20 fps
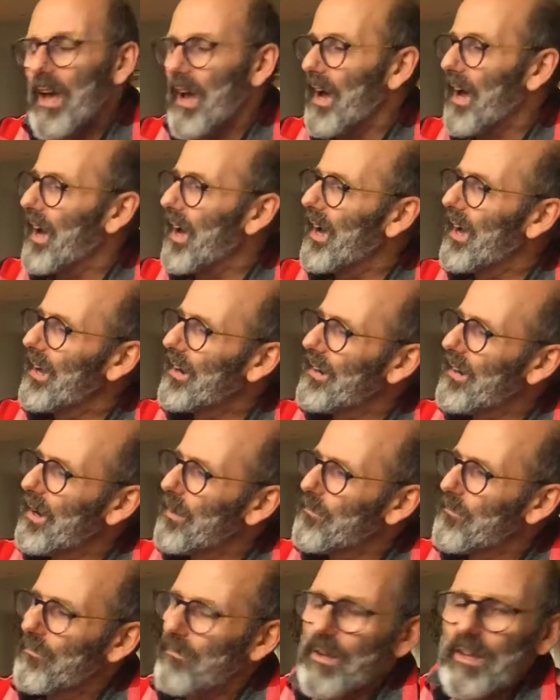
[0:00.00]
And
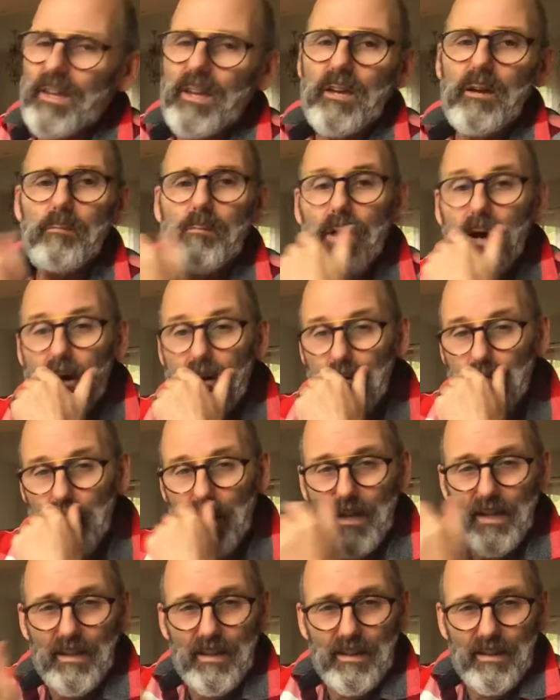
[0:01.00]
I'm thinking about
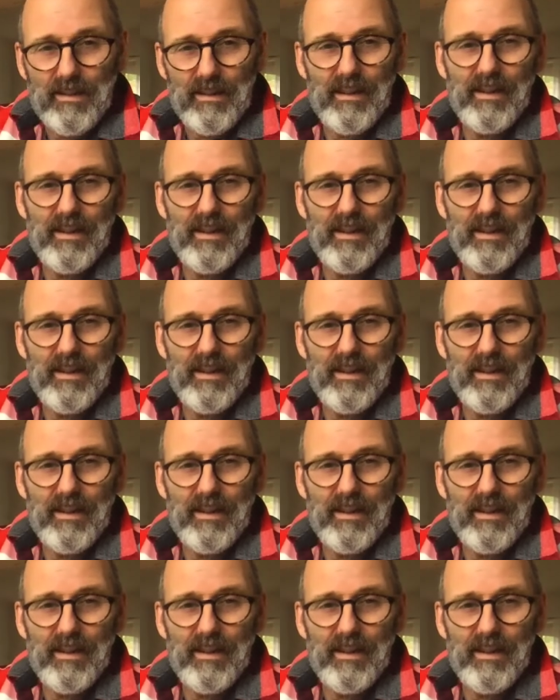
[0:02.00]
making